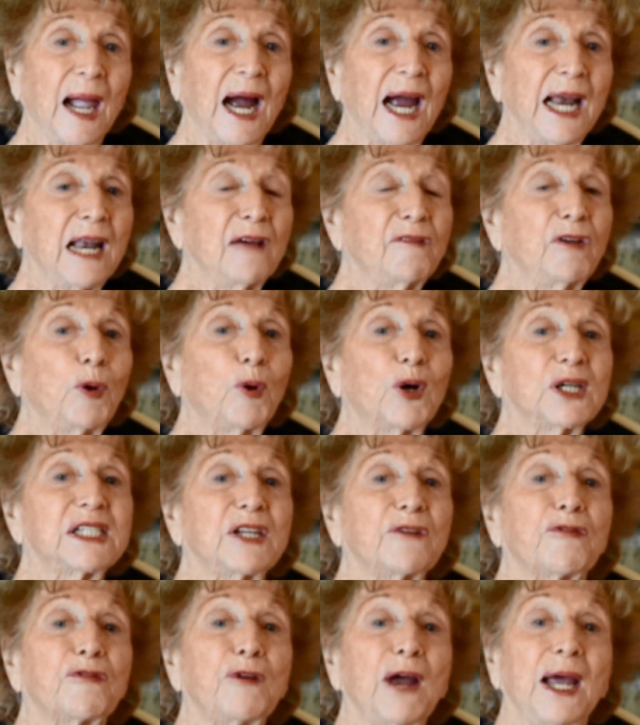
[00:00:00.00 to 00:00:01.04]
I never lost
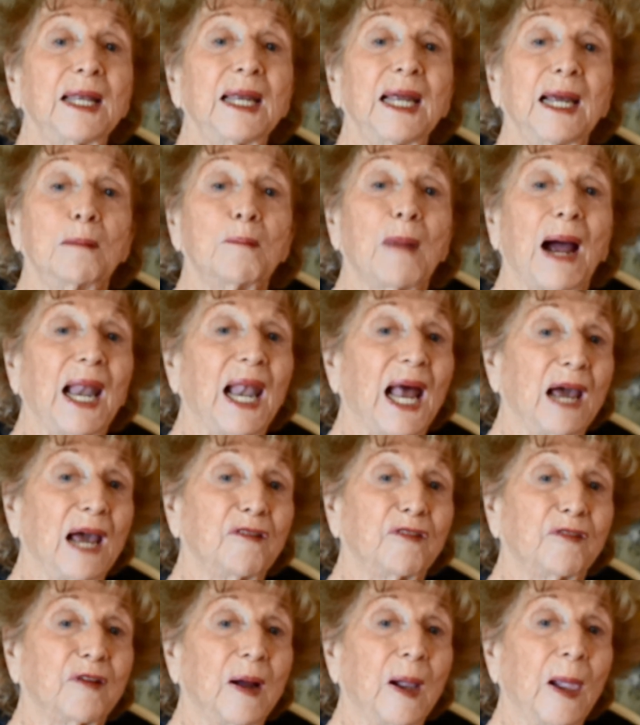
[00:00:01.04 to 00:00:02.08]
a friend in my
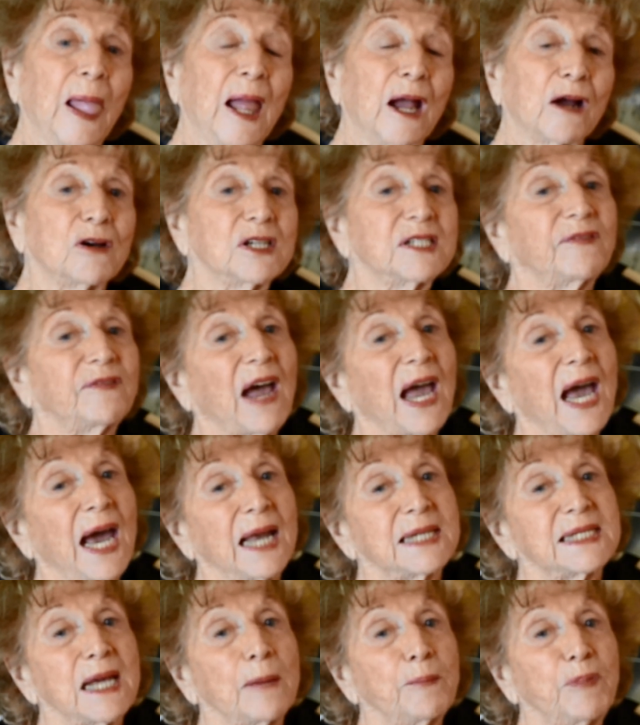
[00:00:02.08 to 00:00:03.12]
life, because if I had
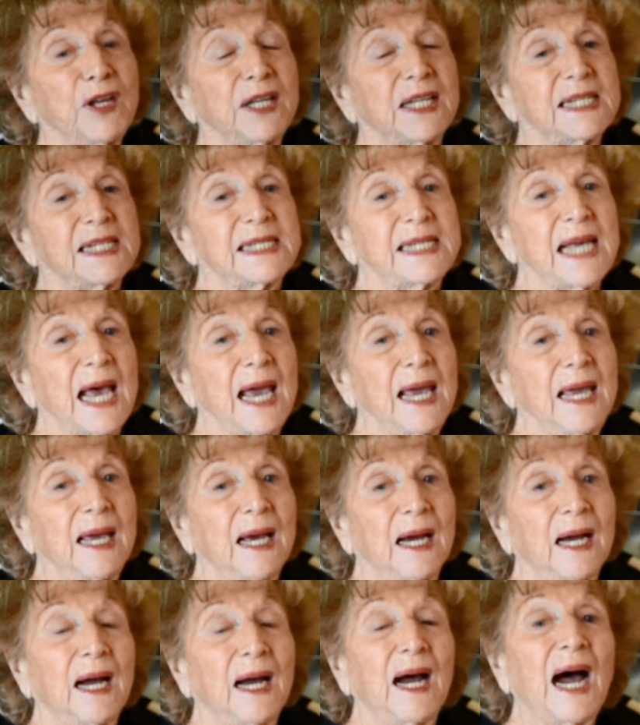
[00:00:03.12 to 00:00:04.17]
something to say,
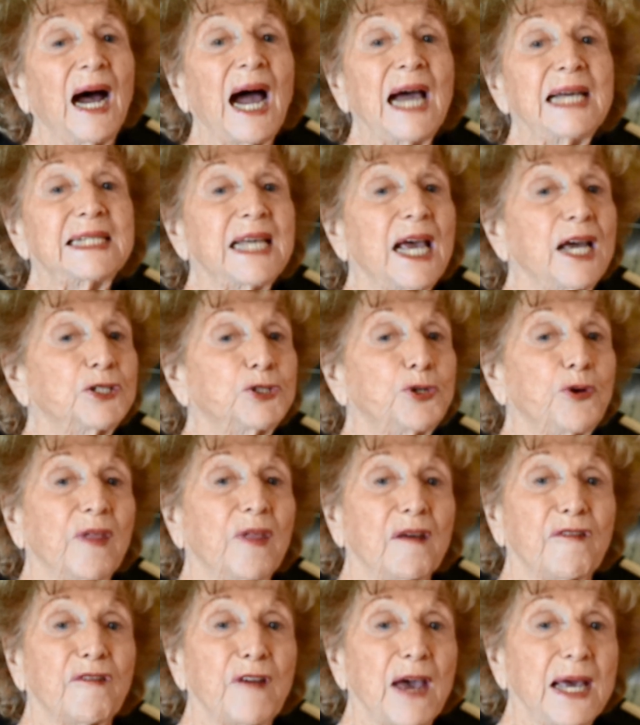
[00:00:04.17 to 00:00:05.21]
I say it to
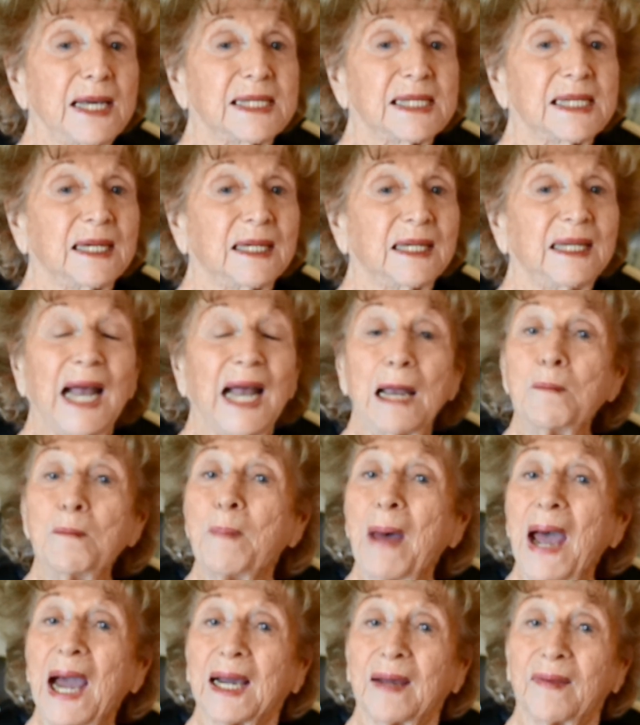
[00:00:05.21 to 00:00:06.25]
their face, not in
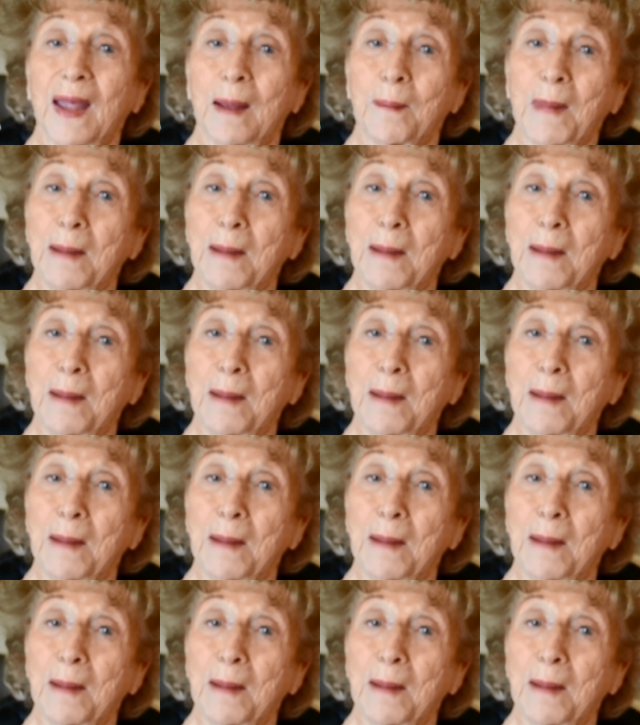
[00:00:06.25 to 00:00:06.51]
back of them.